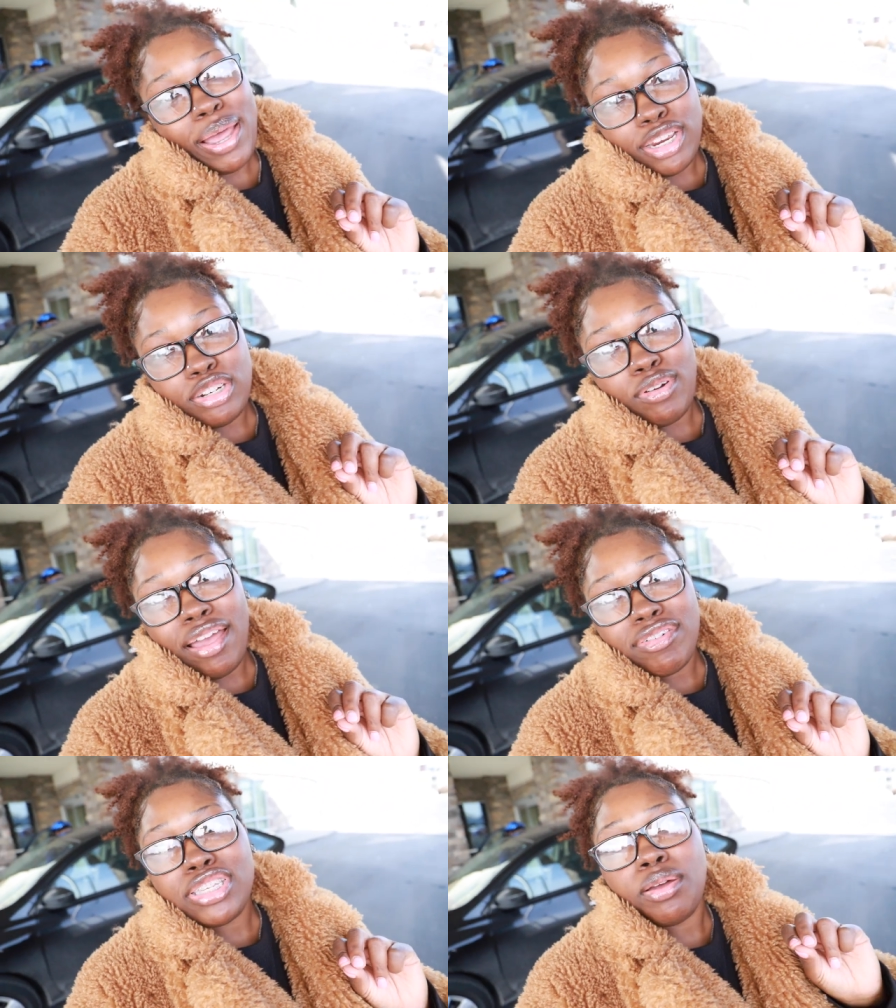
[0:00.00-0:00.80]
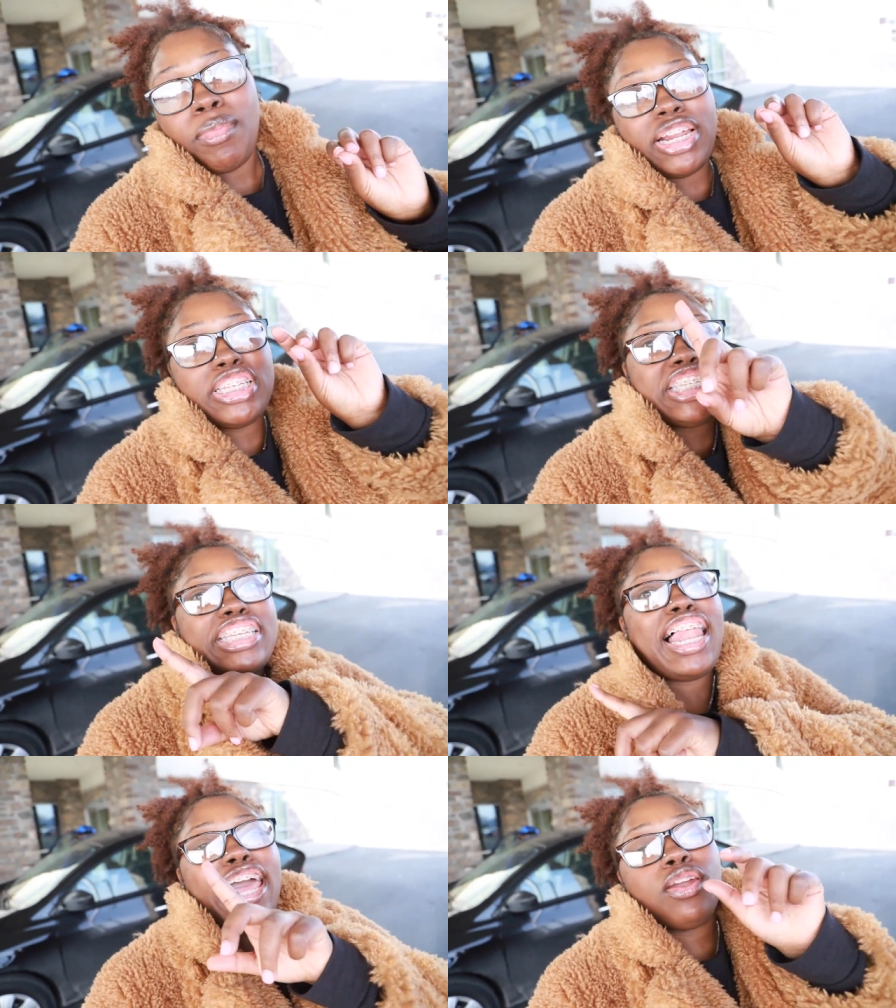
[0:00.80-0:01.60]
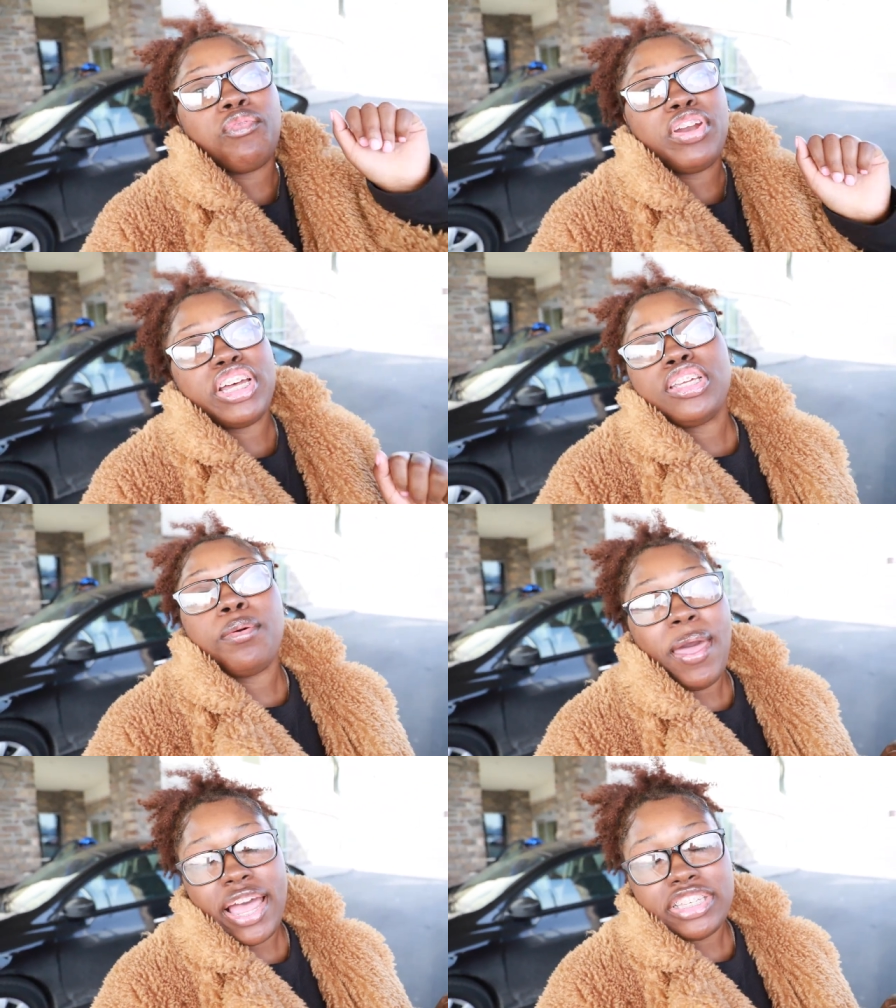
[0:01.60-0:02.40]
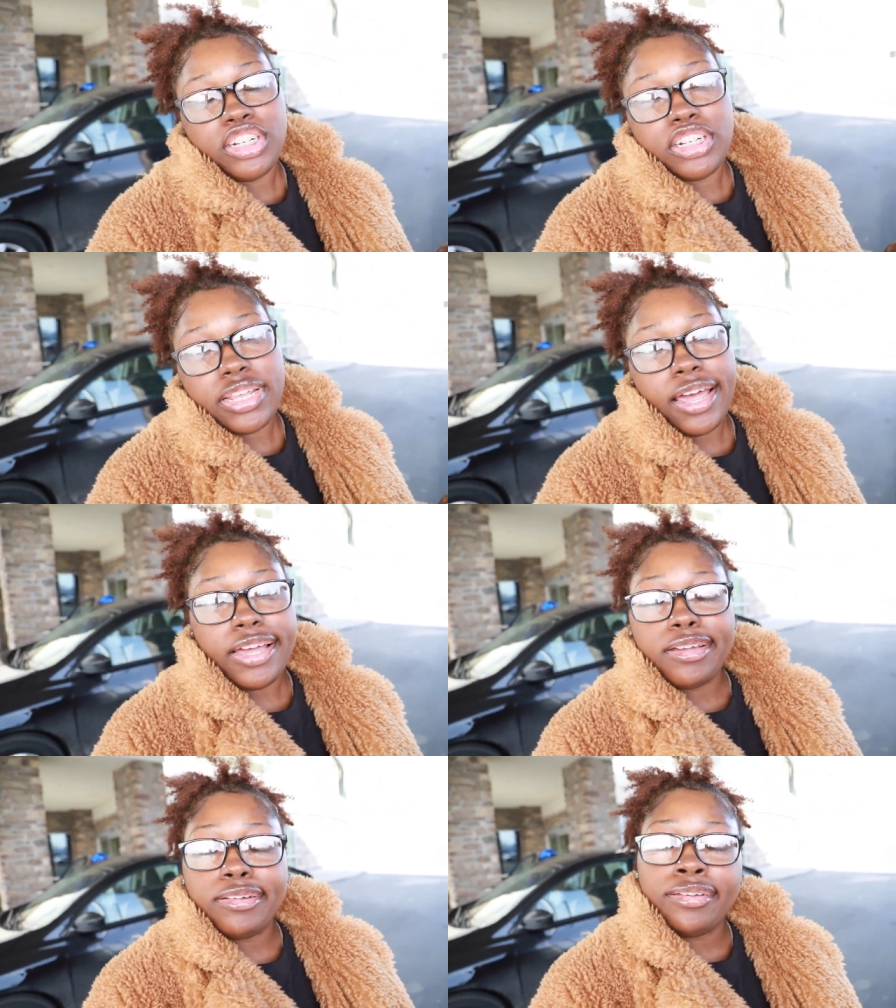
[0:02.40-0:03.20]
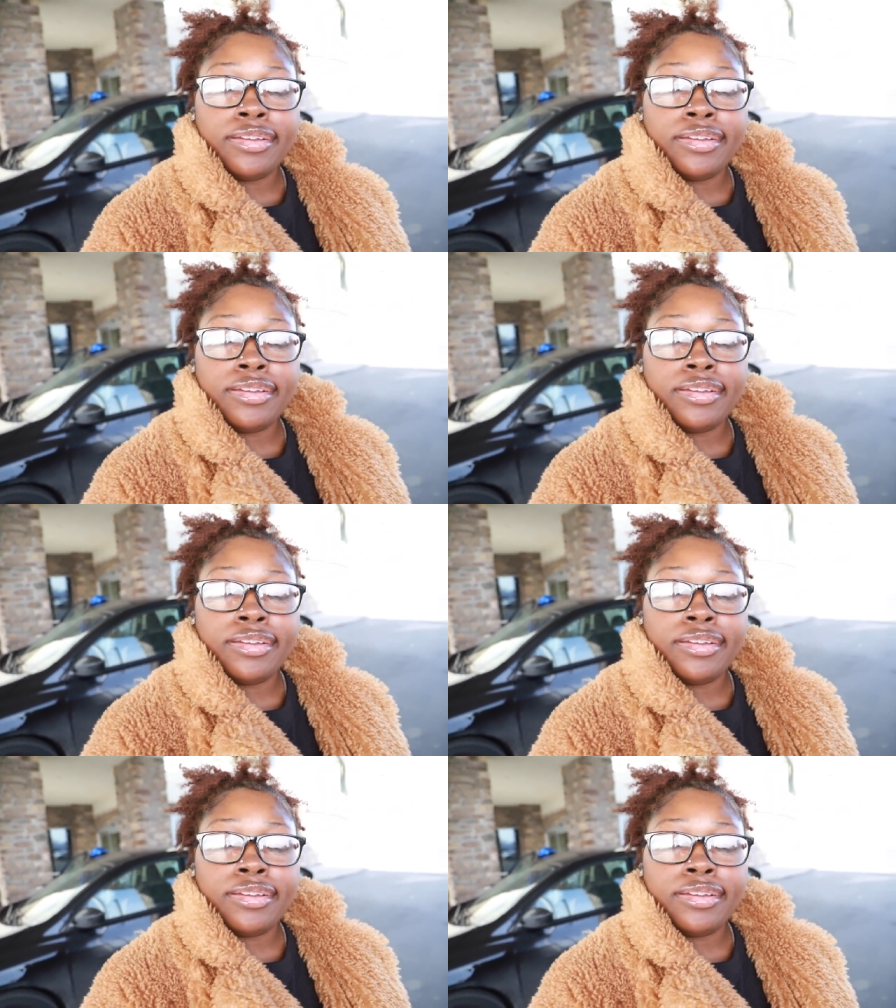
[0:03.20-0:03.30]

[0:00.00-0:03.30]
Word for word: about to drive because somebody's sliding over there to the passenger side.